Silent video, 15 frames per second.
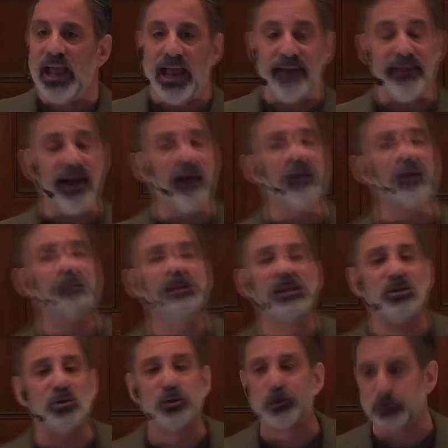And they're going to be
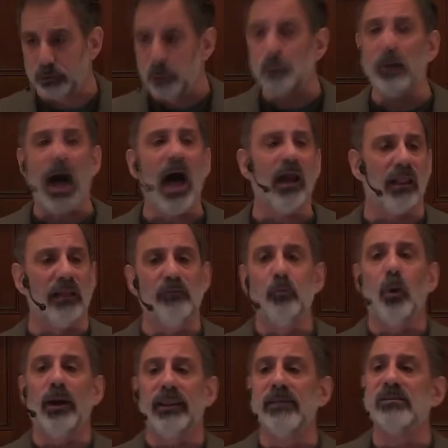the true model of
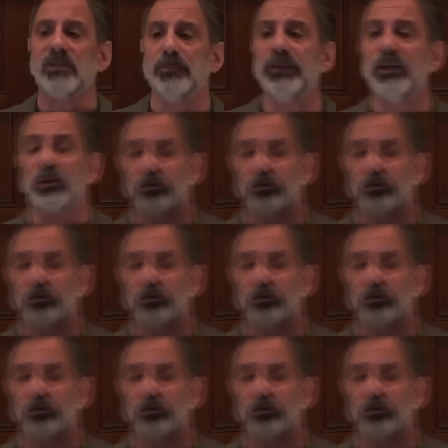what it is to be a